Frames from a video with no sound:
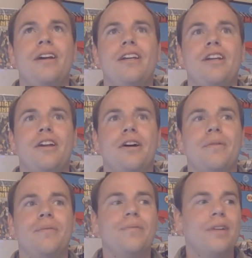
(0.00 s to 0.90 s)
you
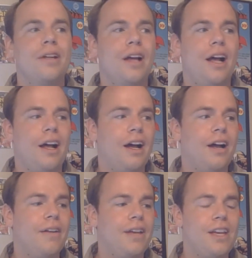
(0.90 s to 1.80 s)
know,
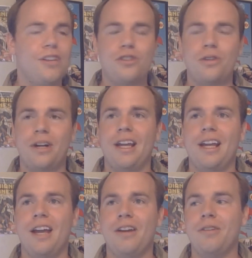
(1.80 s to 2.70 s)

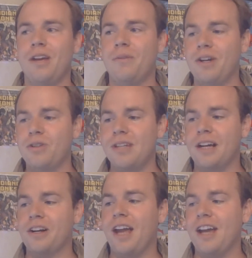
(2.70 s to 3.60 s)
history and racial
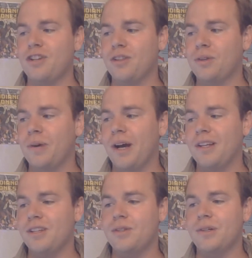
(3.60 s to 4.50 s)
segregation throughout
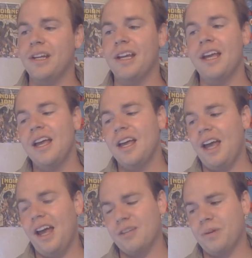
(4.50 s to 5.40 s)
history,
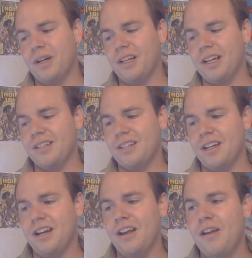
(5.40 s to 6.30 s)
as well as
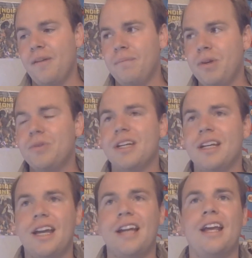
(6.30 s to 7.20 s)

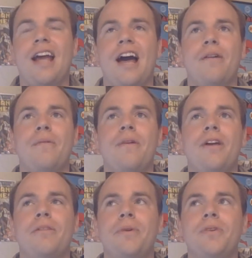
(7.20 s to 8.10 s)
music and how
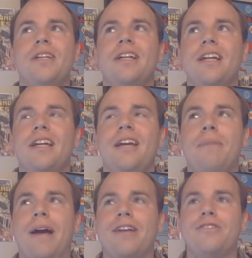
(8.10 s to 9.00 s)
music
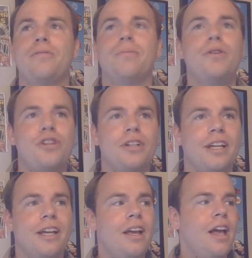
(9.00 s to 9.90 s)
impacts you
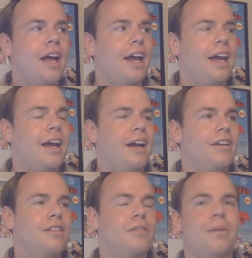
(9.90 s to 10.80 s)
emotionally, and
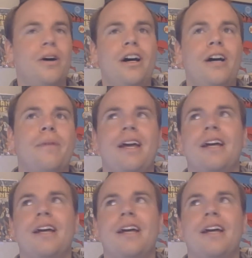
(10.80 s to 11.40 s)
the mob